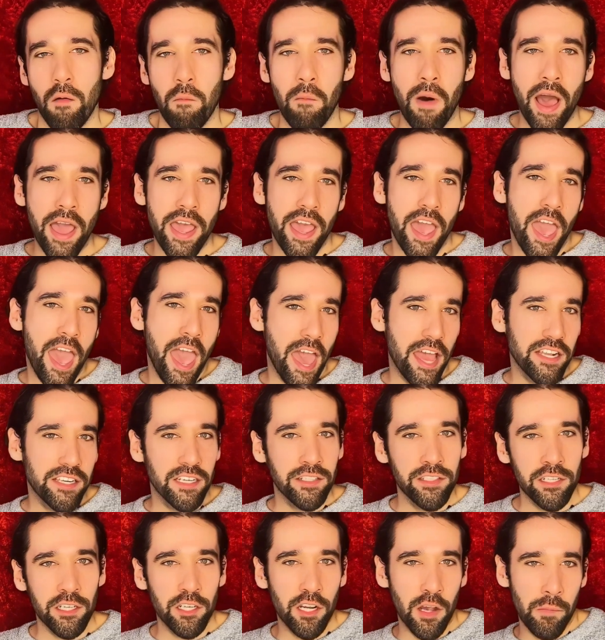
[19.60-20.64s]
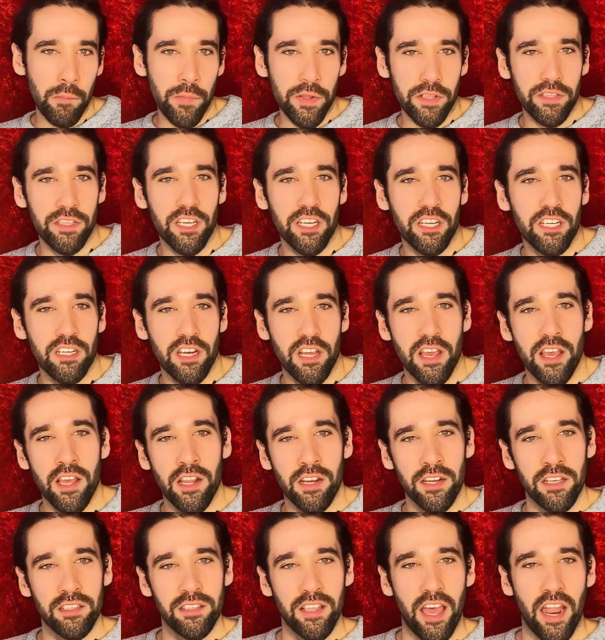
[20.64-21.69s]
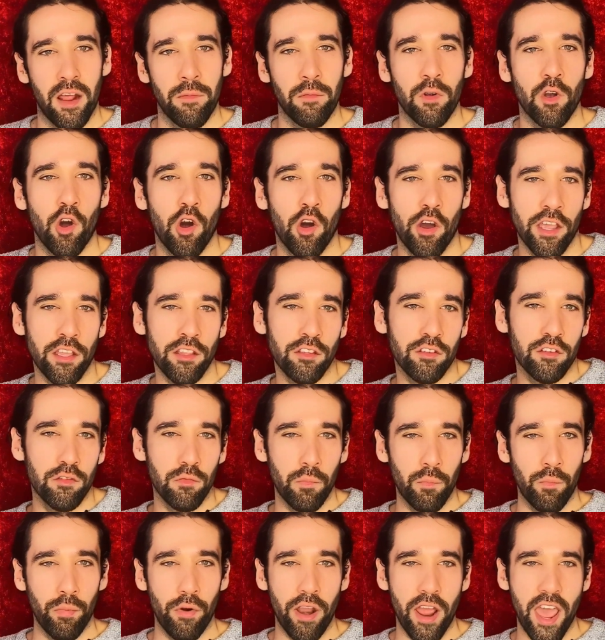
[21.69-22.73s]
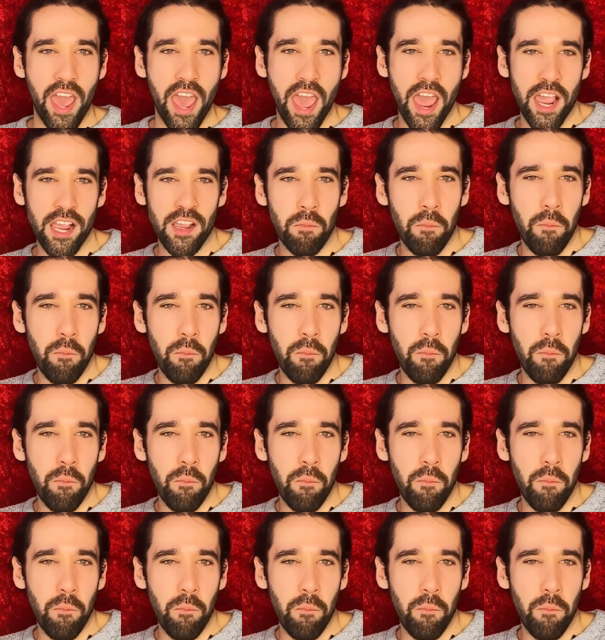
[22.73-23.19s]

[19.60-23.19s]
My edge in the competition is that I'm going to bring